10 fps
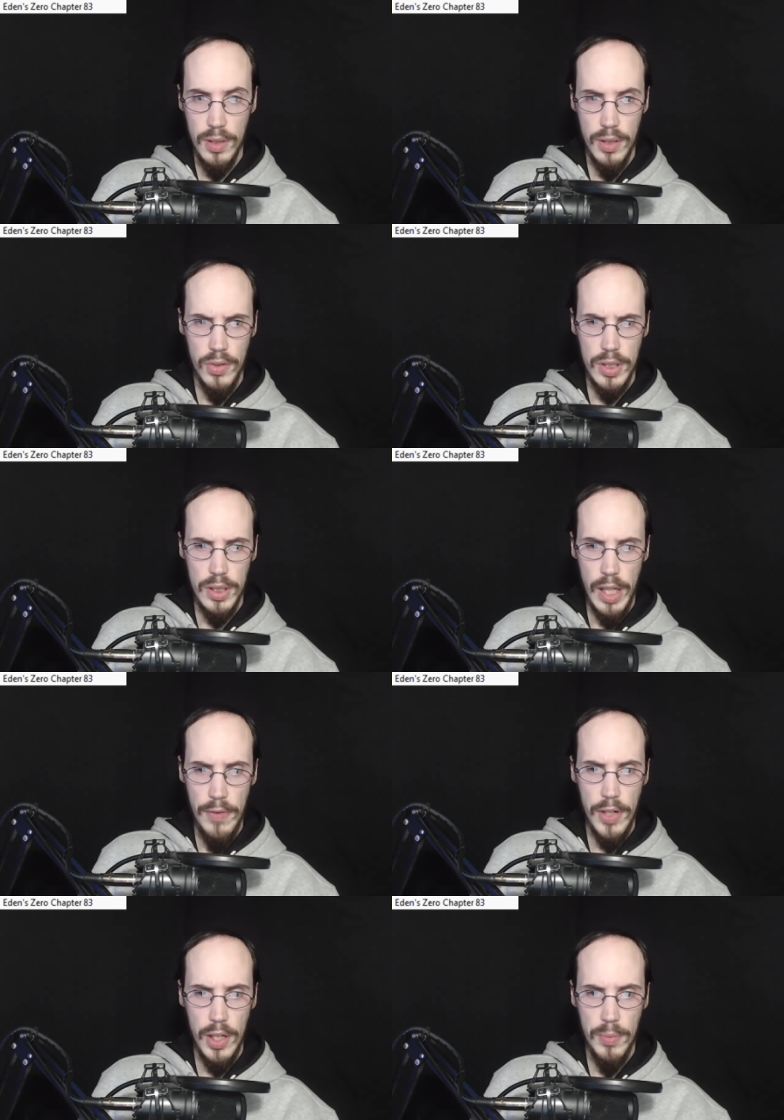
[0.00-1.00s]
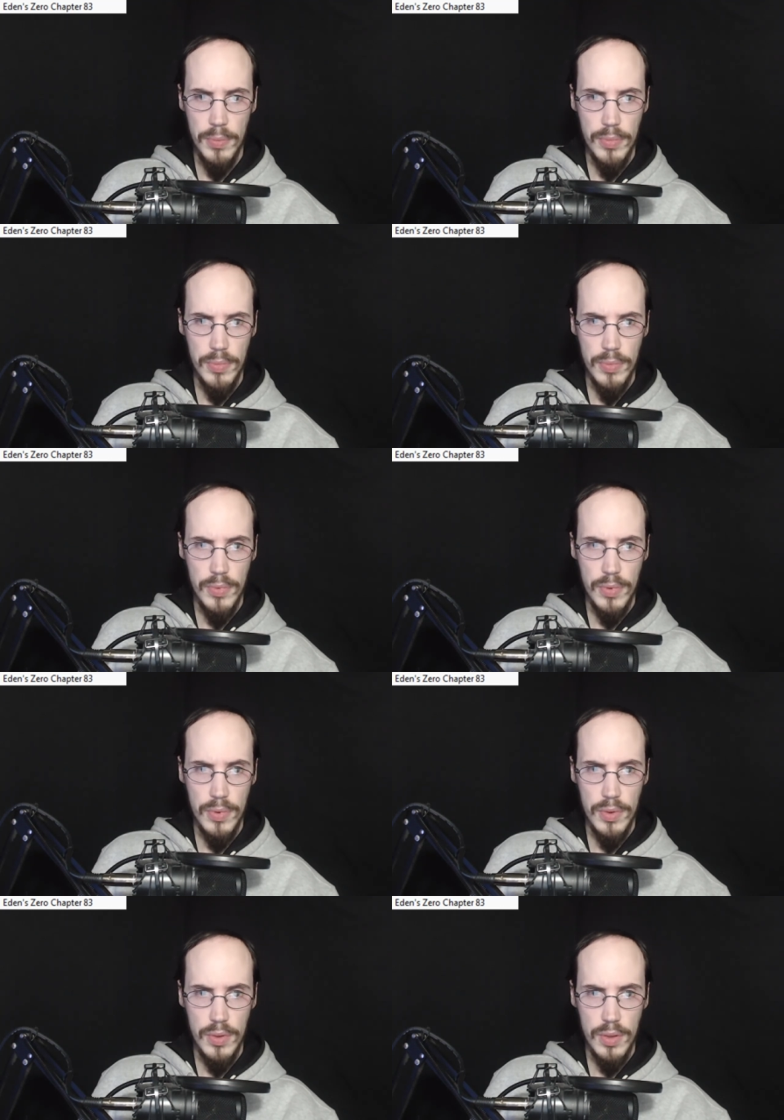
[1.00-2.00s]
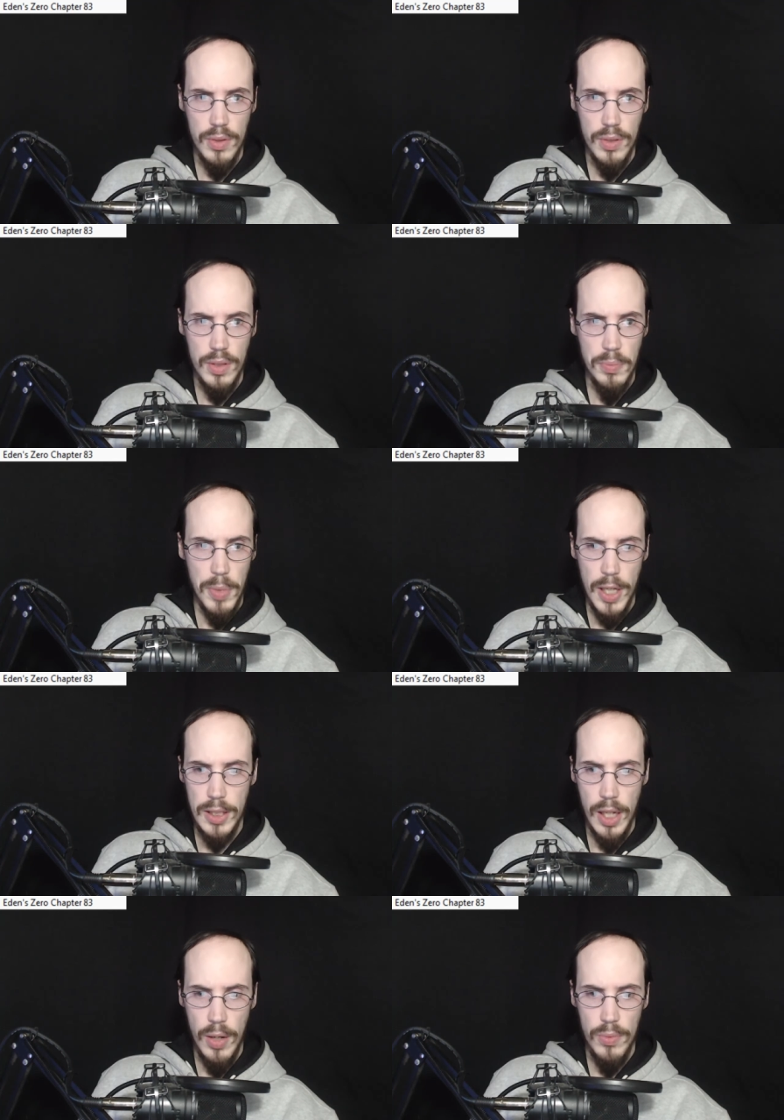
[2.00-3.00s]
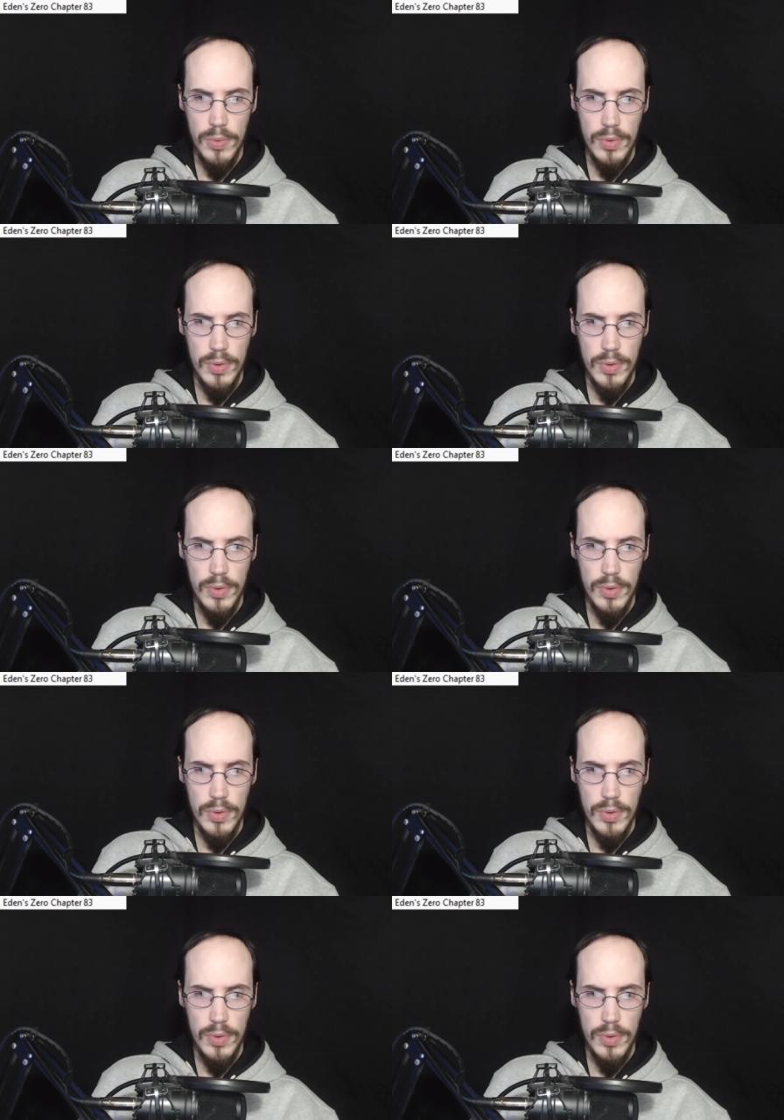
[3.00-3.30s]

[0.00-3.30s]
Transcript: They're just laughing at him. Passed out.